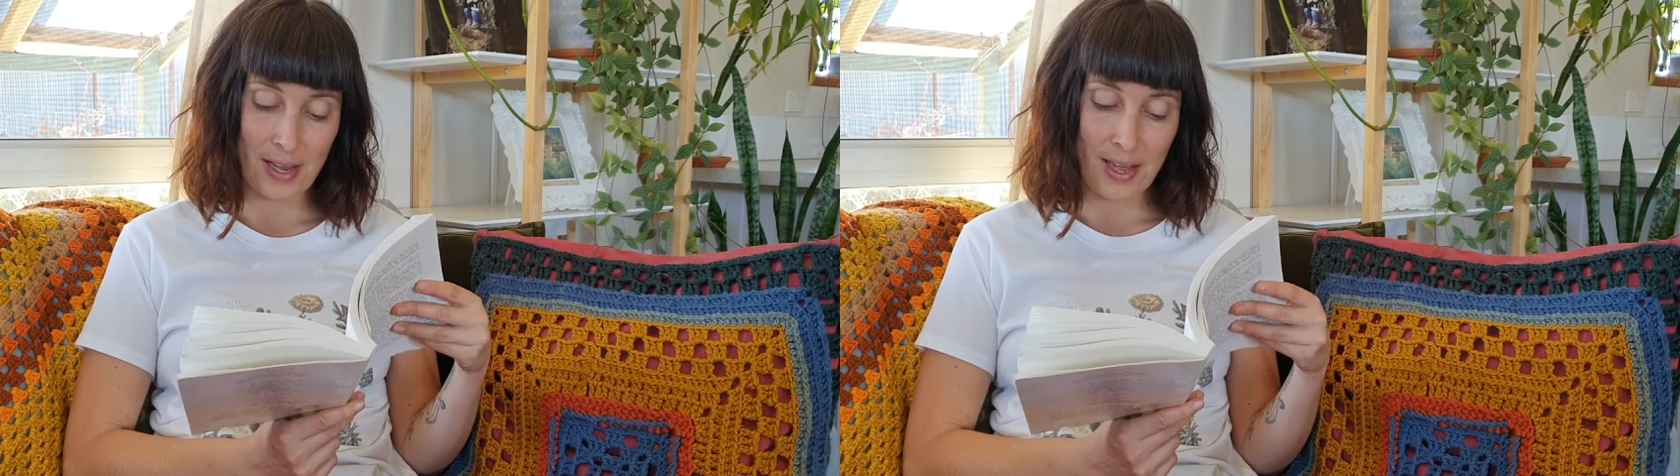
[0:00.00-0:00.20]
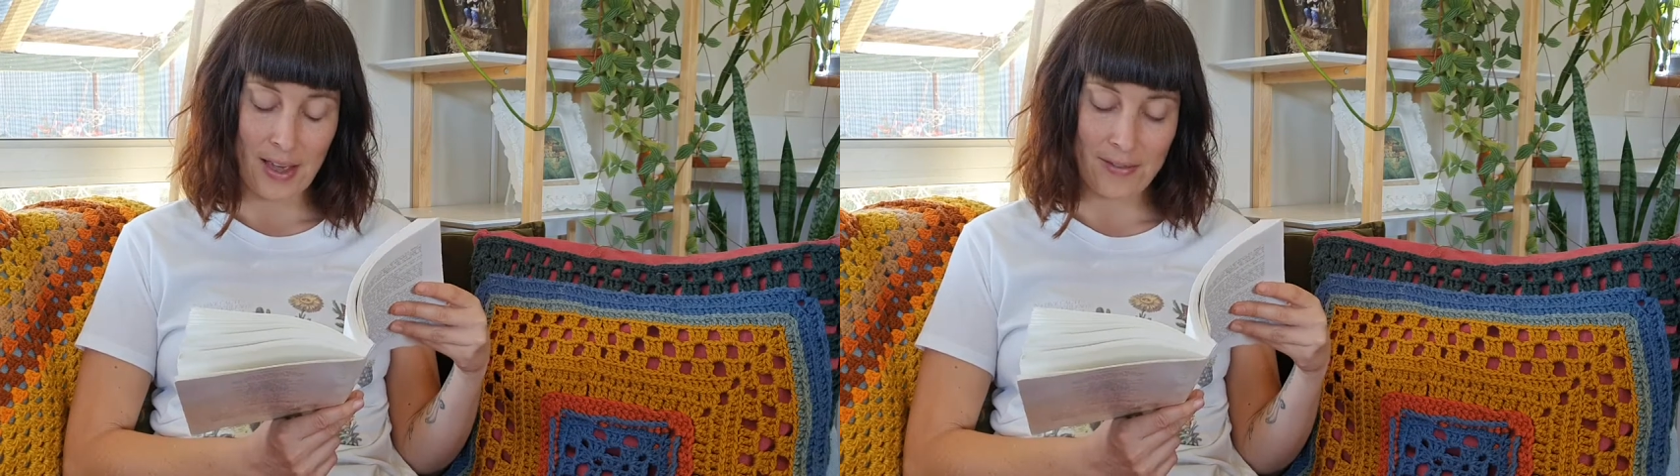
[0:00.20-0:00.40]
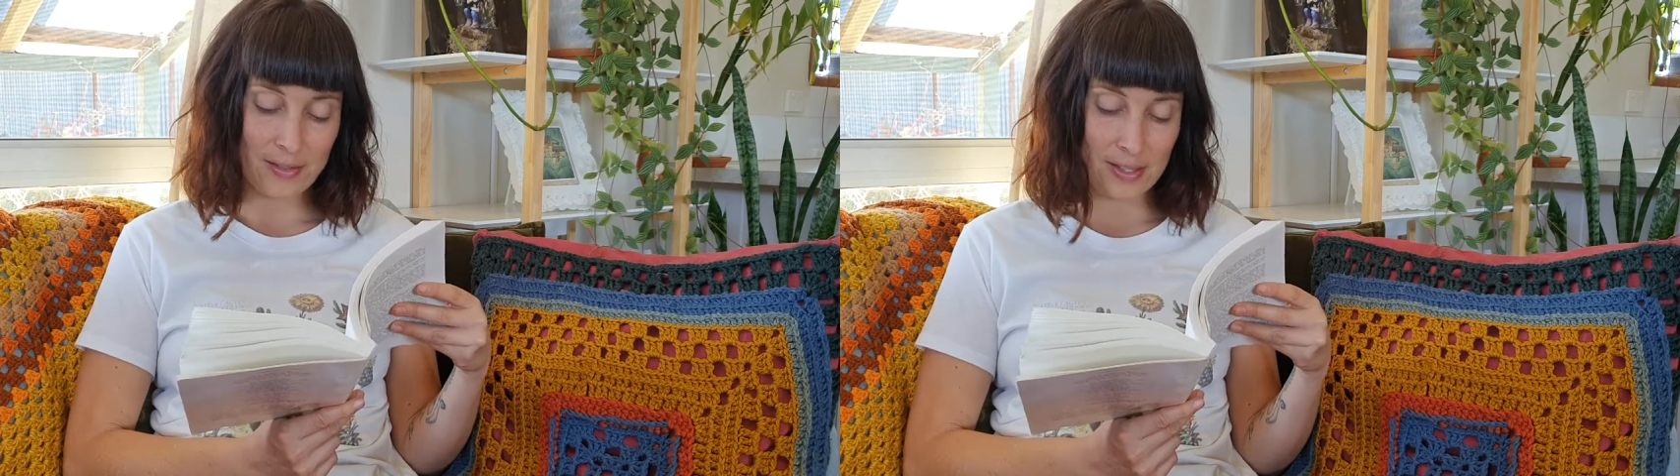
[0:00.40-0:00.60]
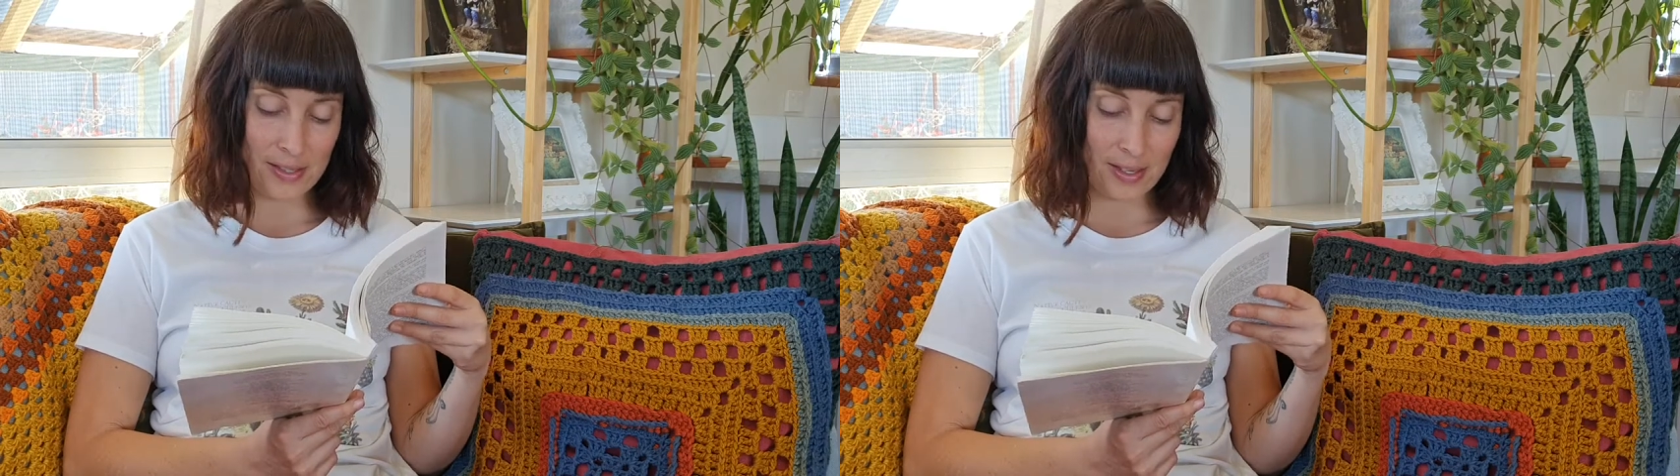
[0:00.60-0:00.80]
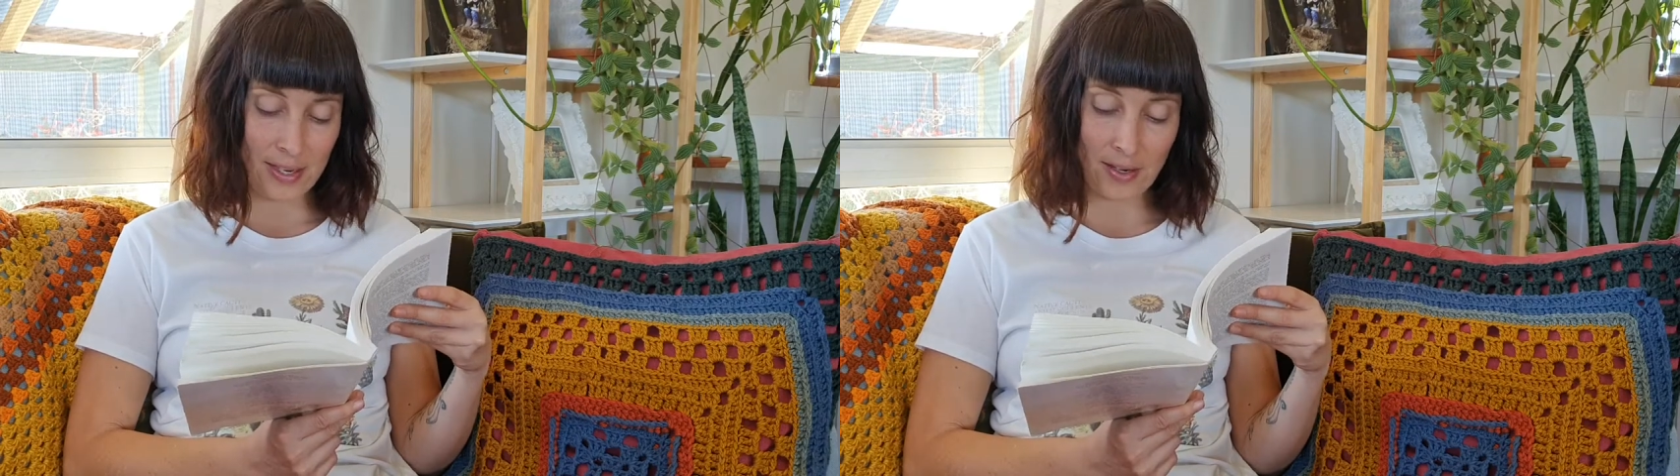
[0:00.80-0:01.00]
every
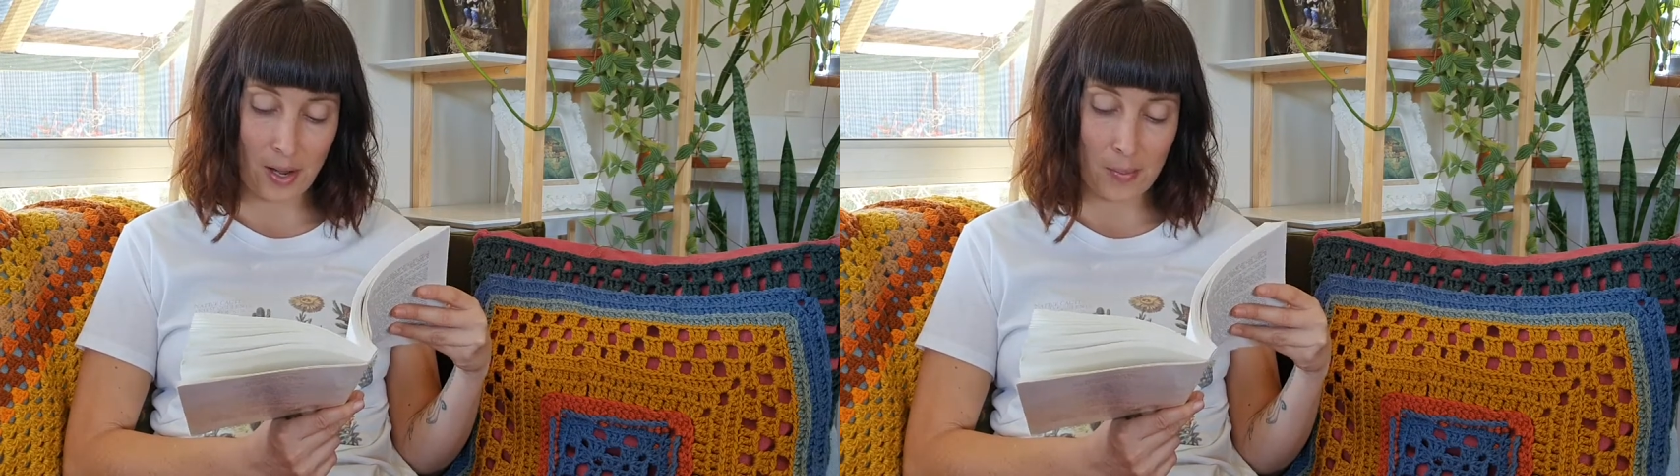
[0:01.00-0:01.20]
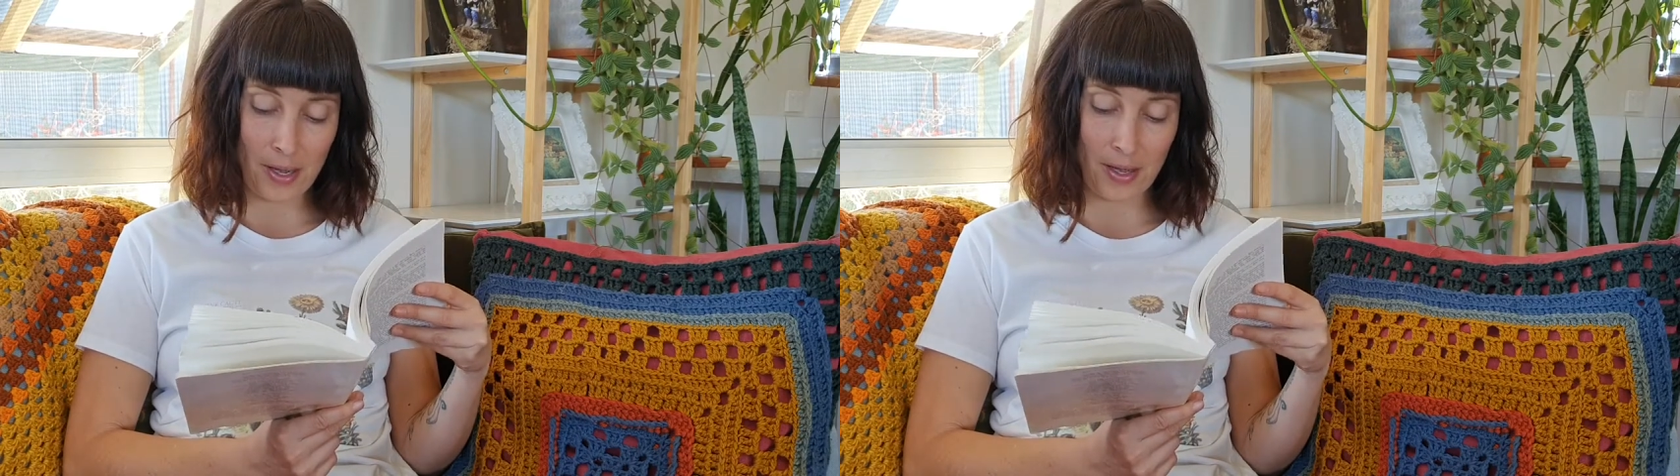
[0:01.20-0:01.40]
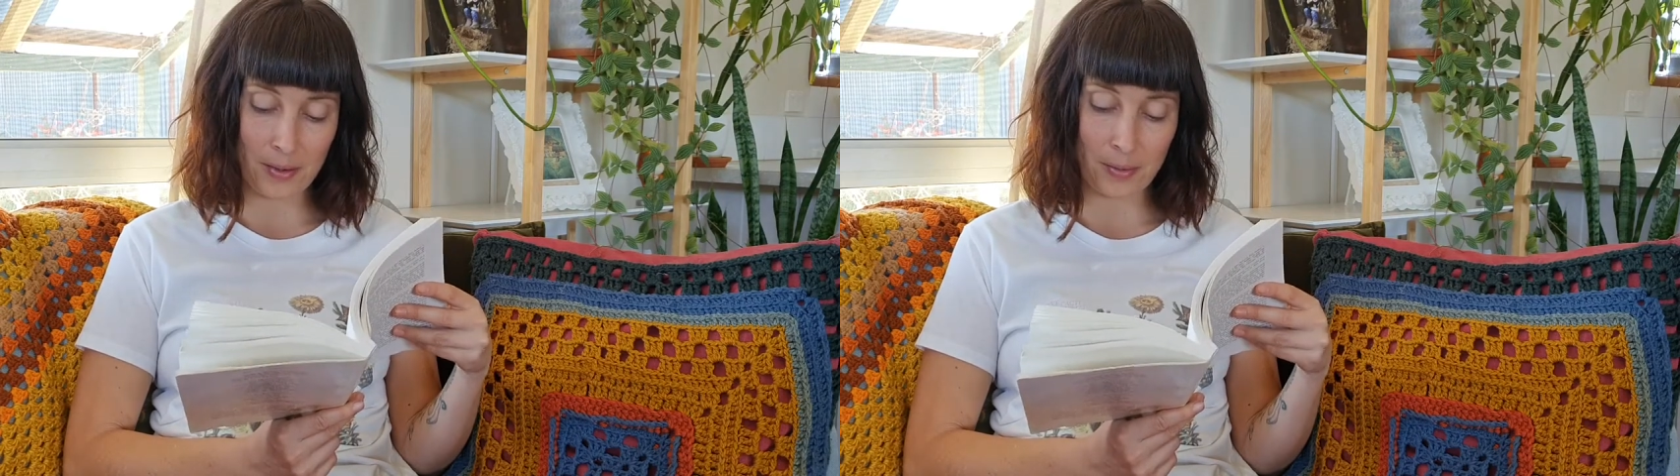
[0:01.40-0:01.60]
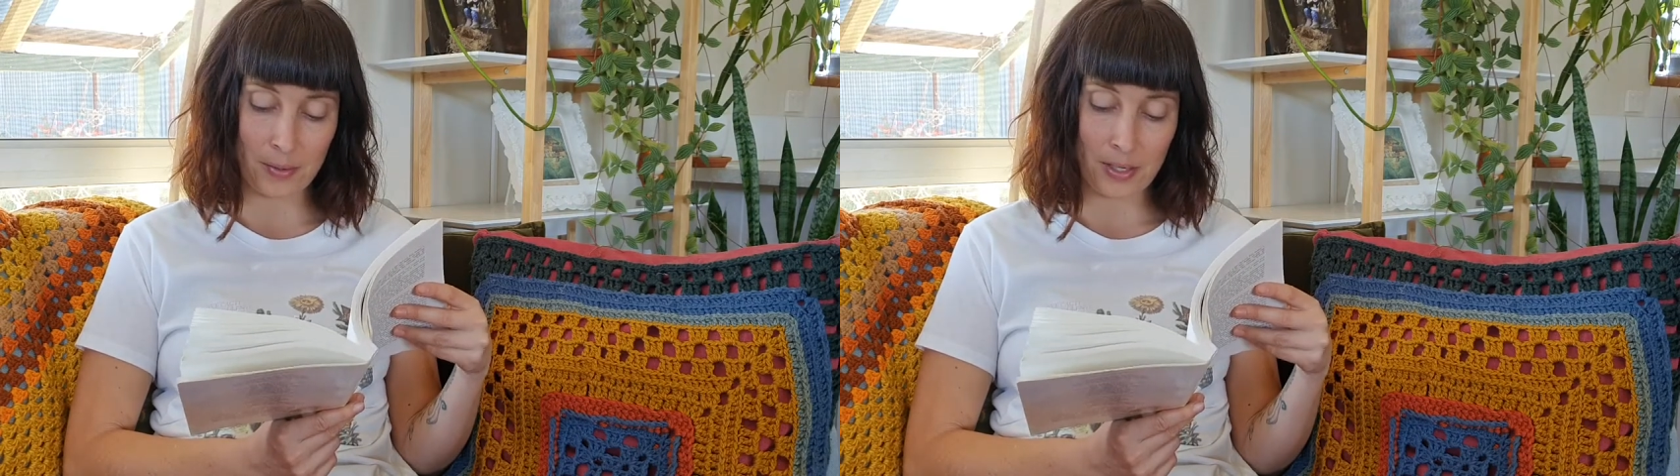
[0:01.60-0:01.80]
scene I beheld,